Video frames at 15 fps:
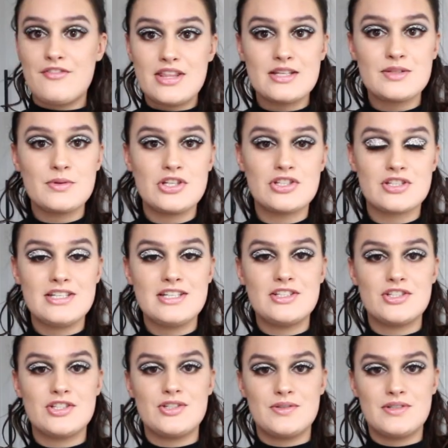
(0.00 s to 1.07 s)
And for this we just
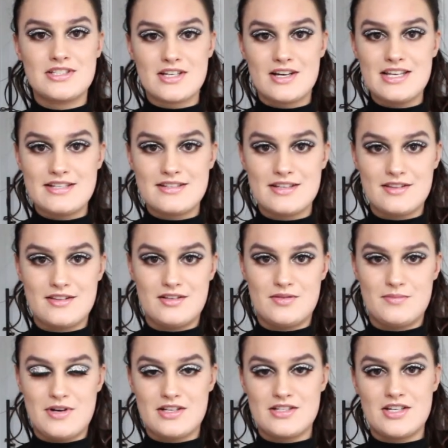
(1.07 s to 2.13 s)
need to dice the
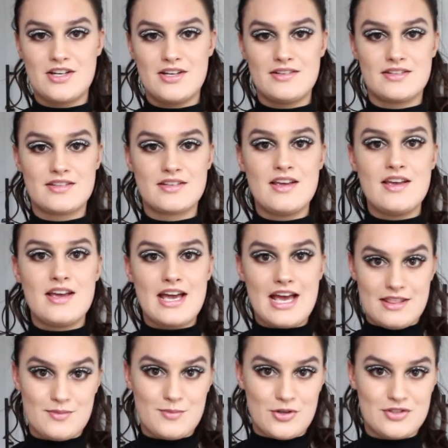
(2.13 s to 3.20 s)
tomatoes
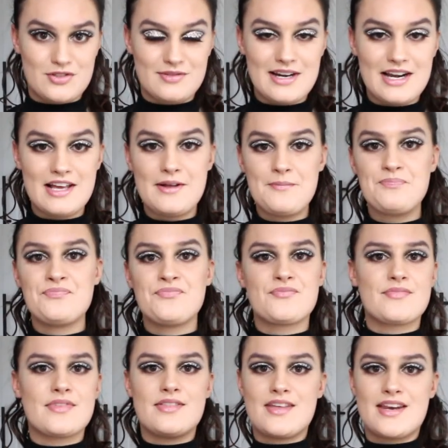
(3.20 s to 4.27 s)
and the mozzarella
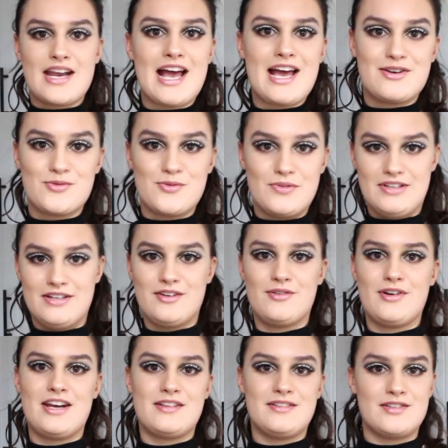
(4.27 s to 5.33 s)
and then add all the
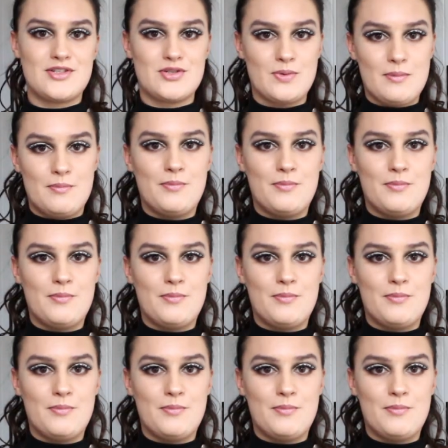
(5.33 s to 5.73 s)
ingredients to a